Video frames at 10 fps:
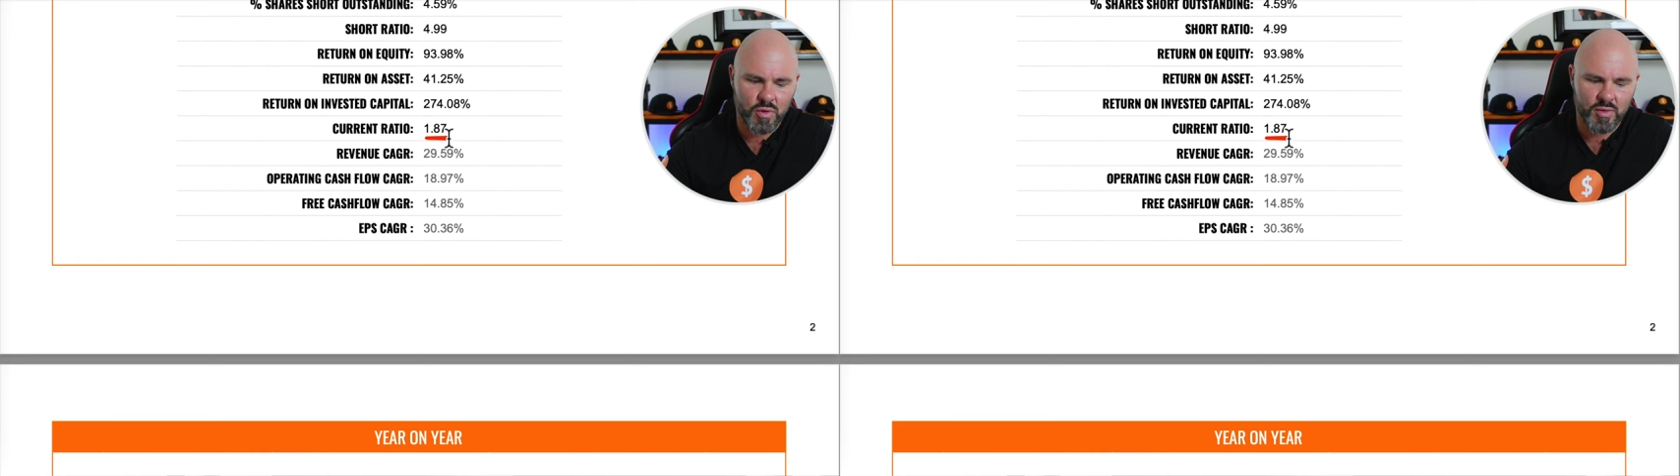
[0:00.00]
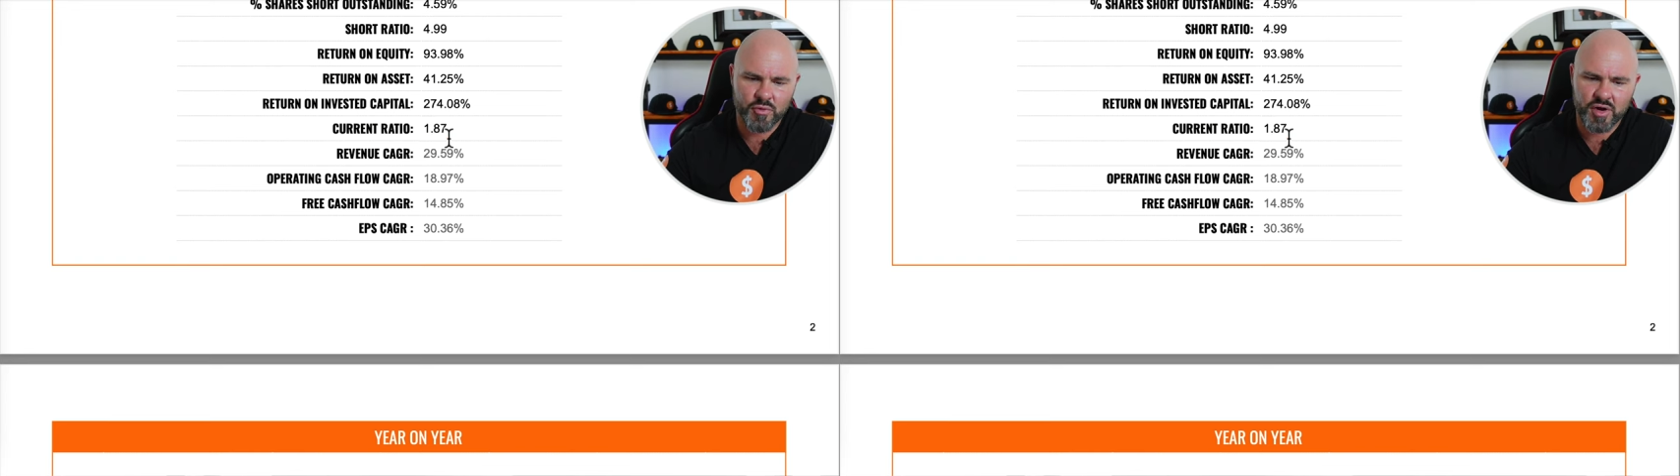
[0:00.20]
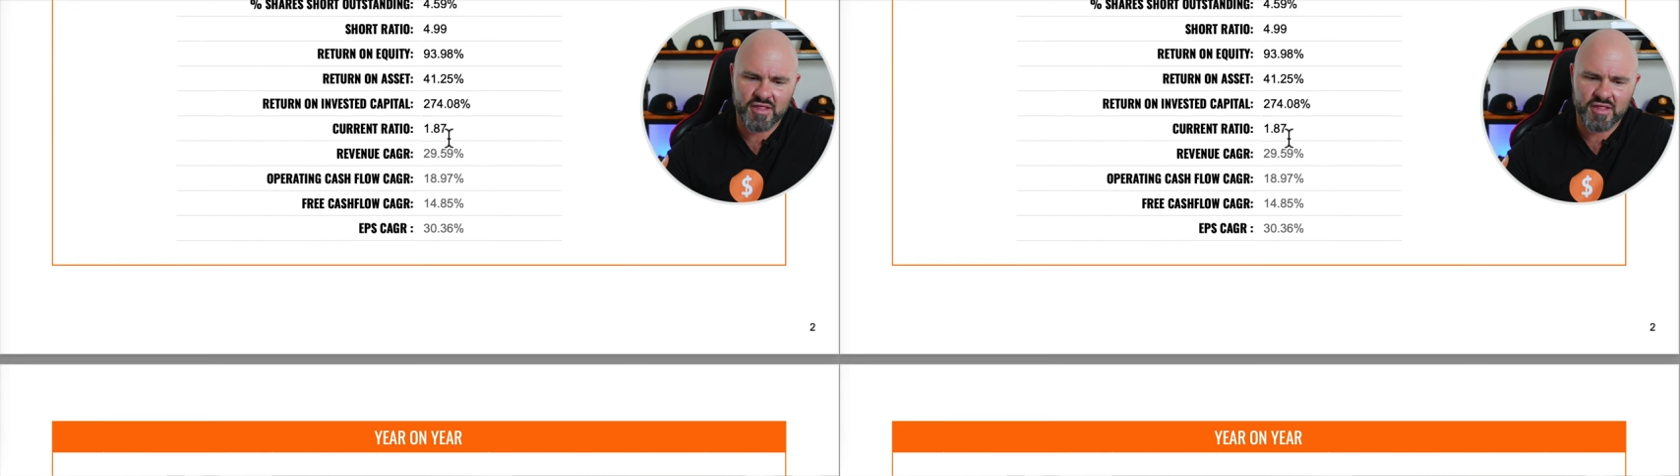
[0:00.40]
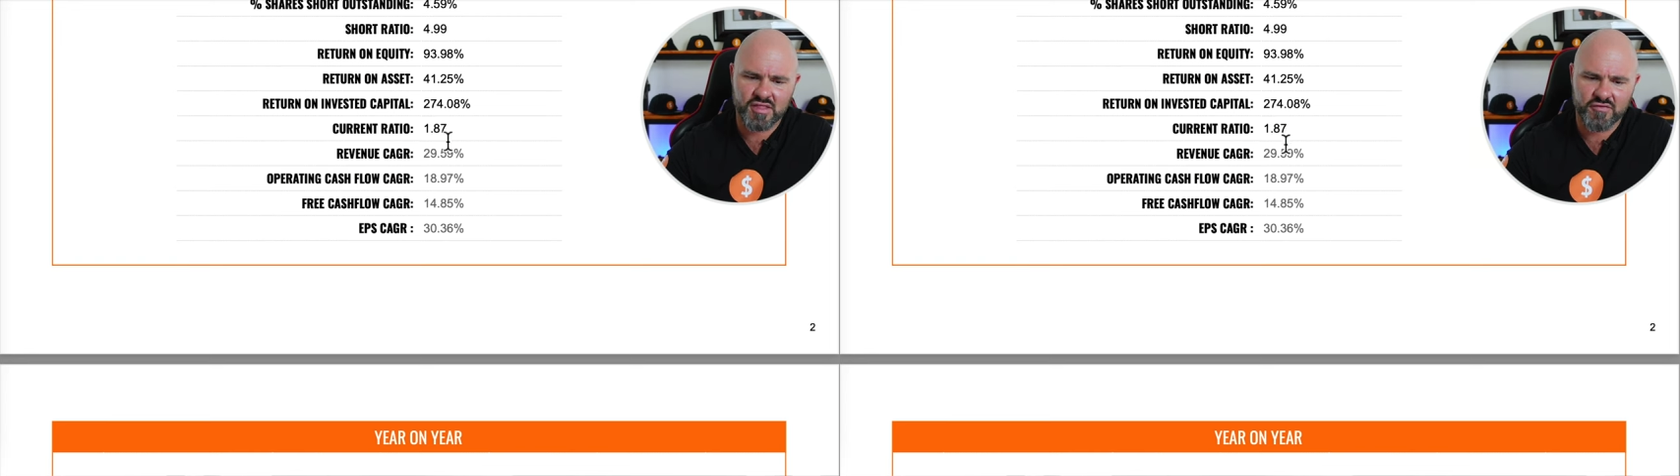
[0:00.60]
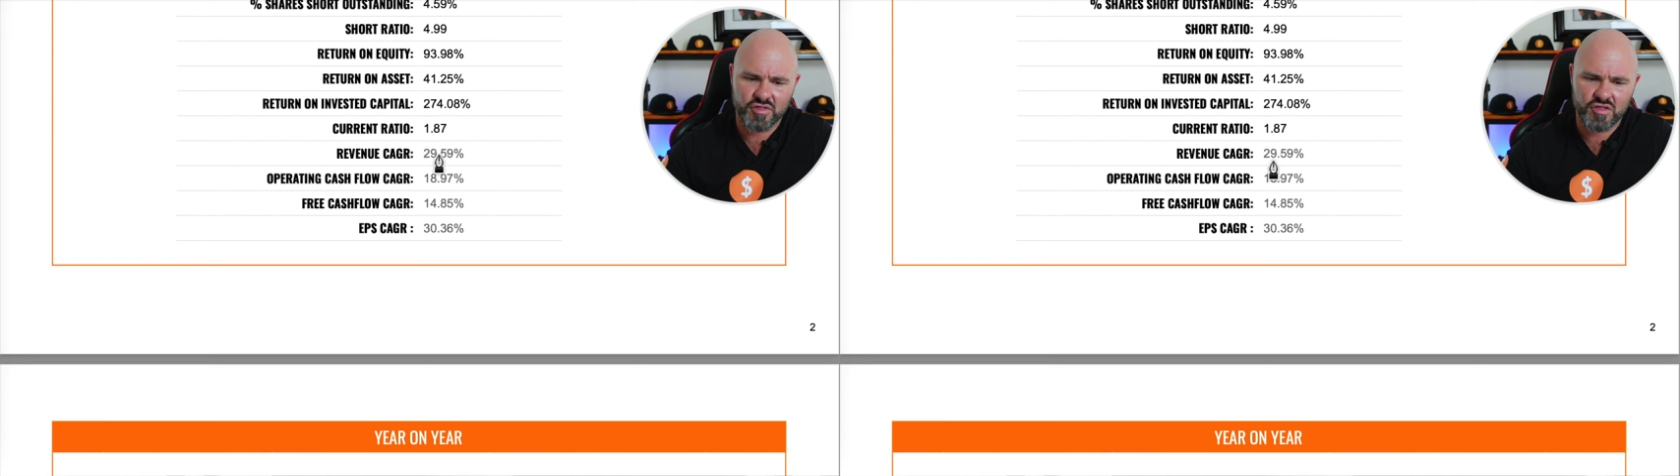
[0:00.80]

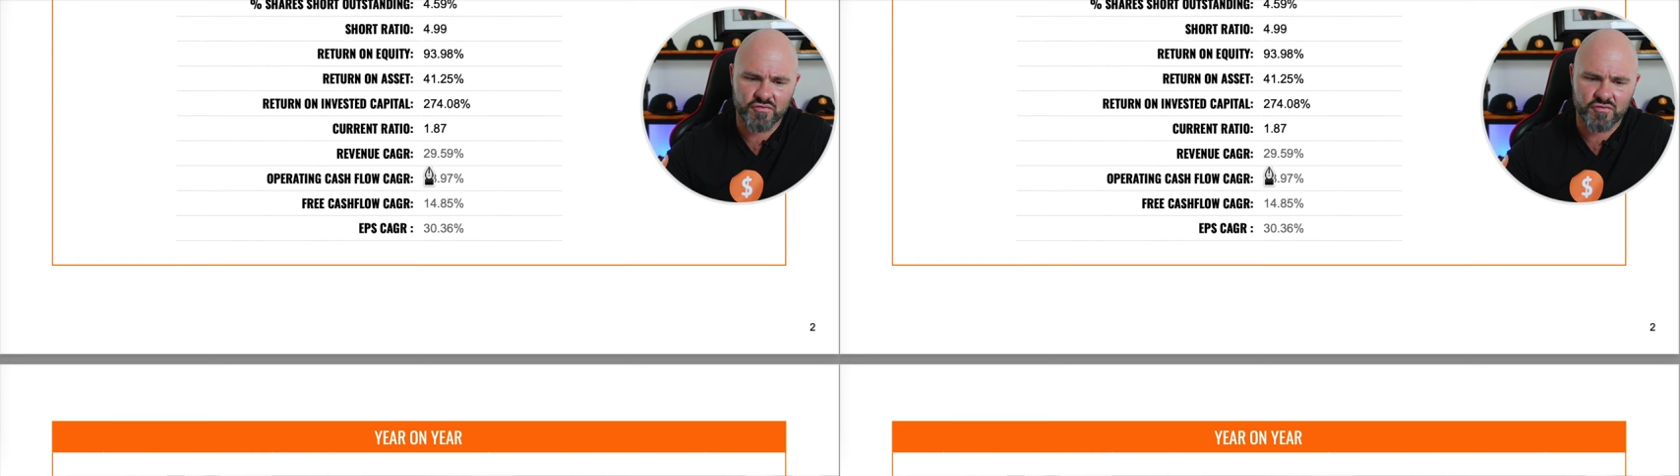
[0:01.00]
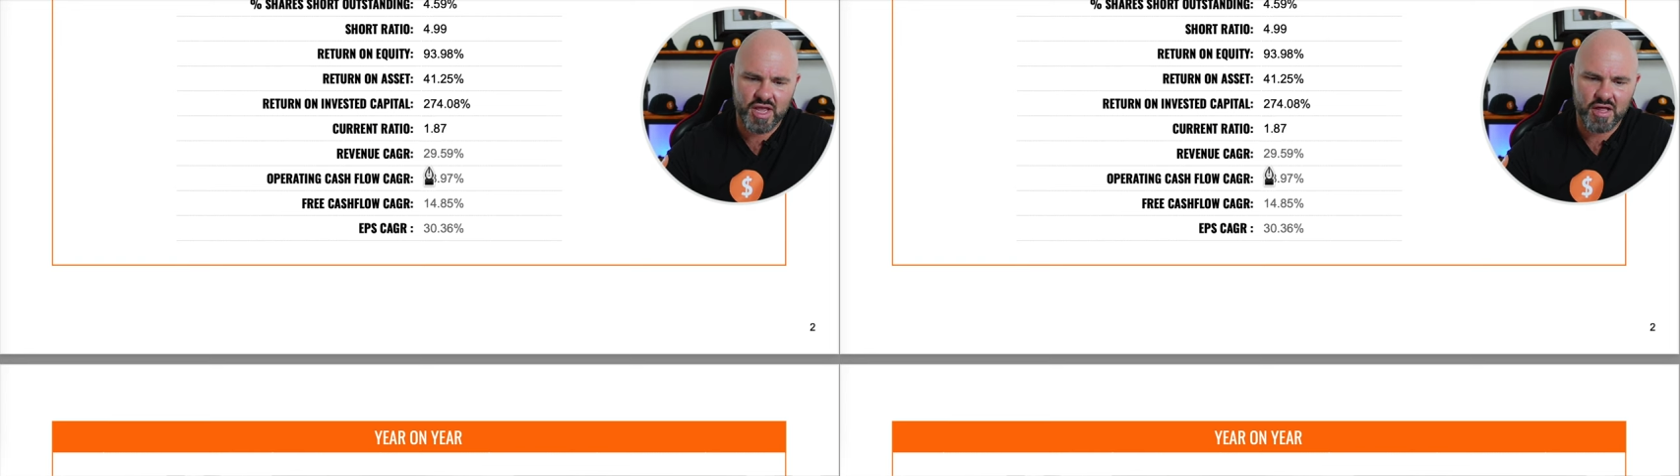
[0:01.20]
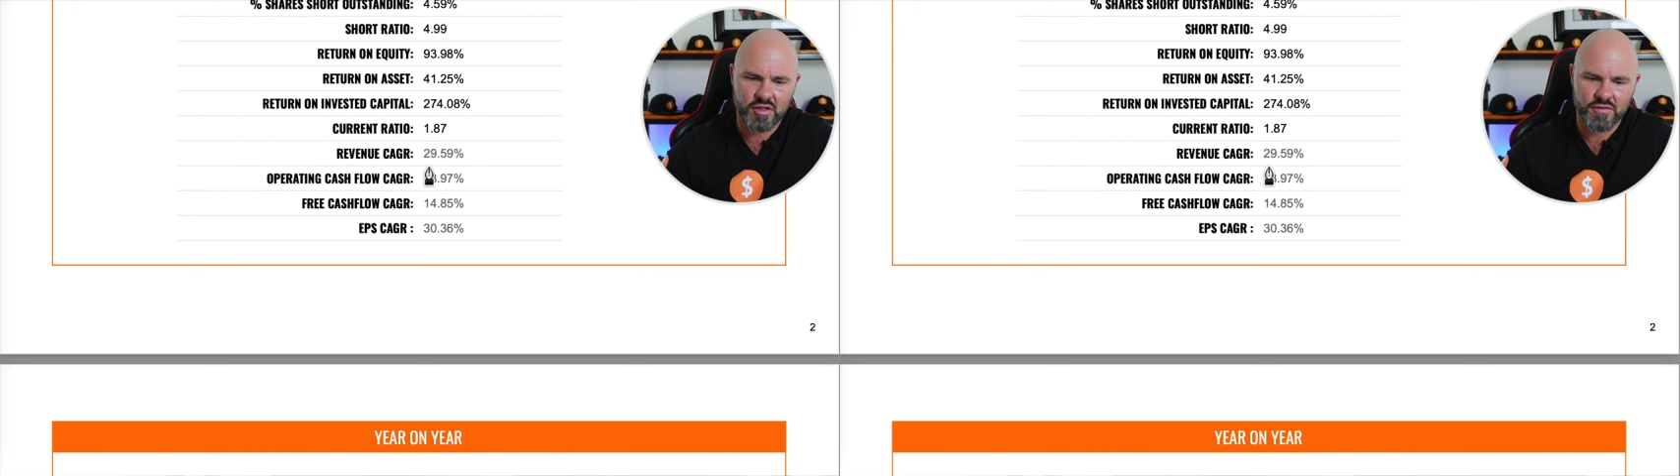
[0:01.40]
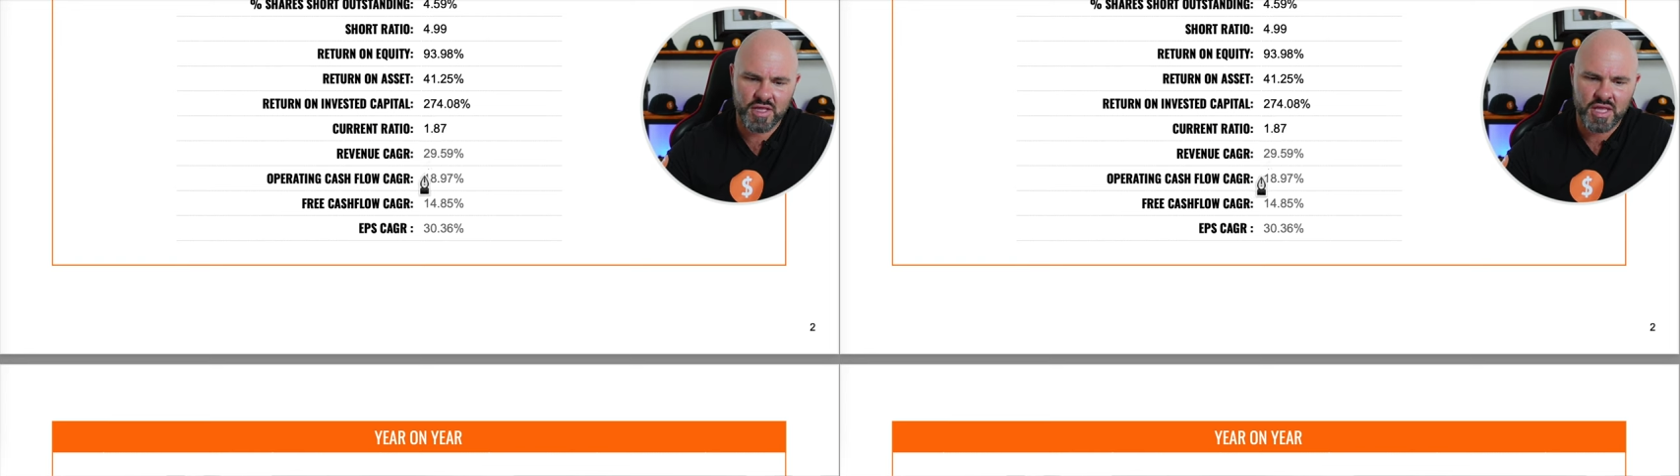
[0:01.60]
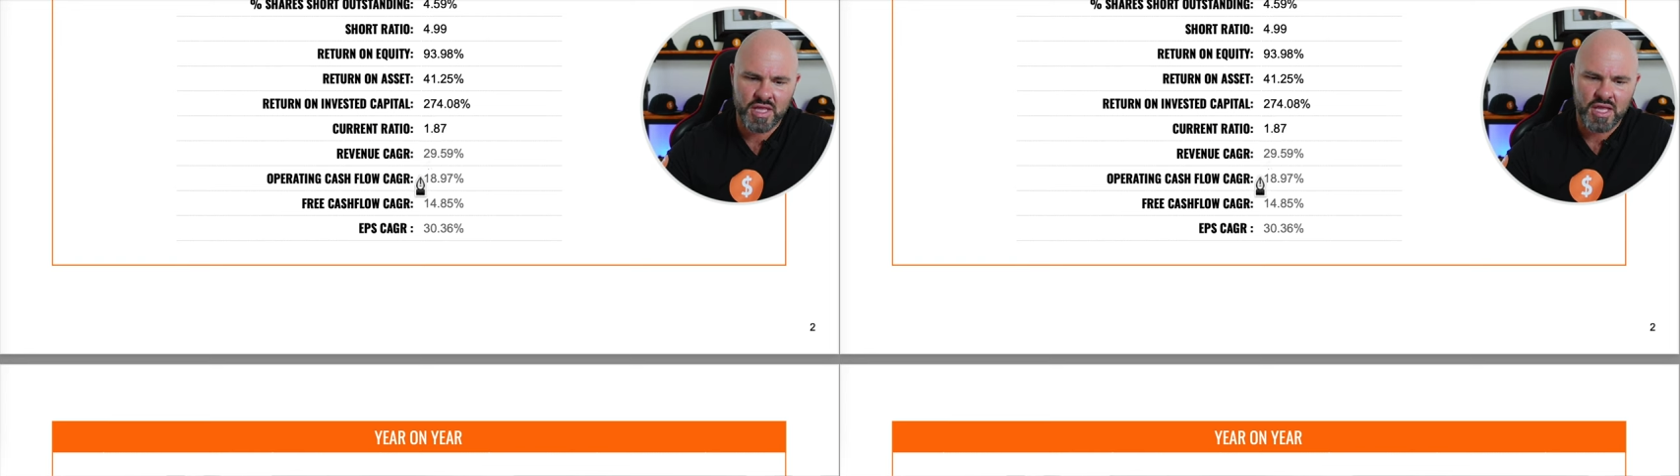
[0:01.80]
1.87, so very
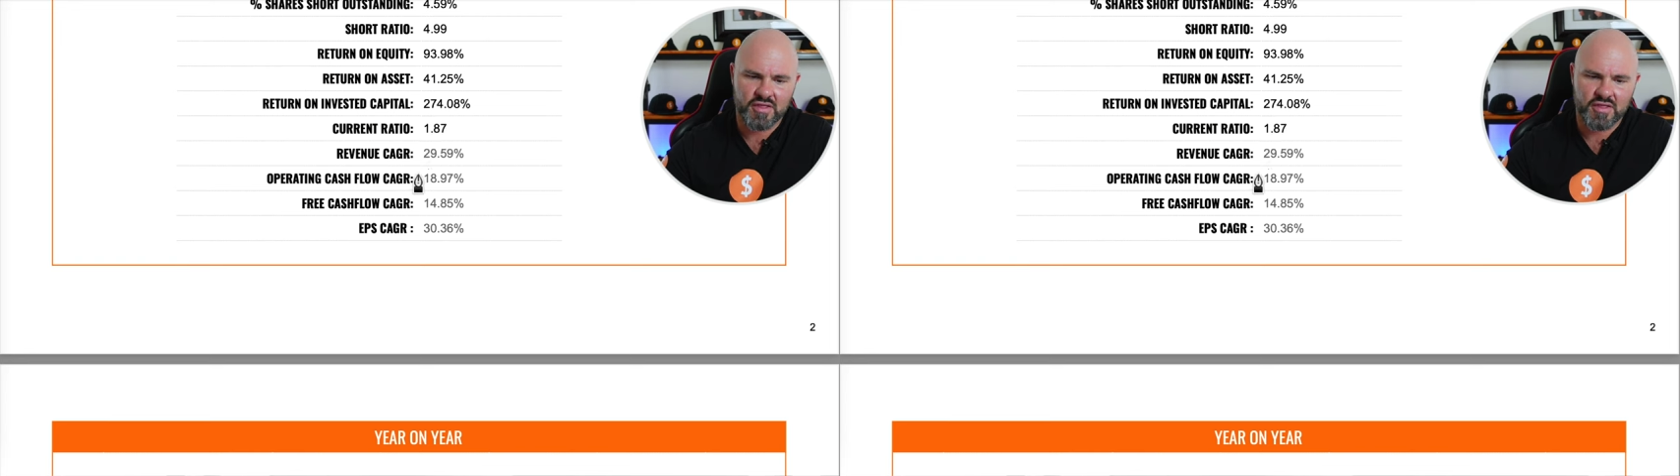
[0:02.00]
healthy.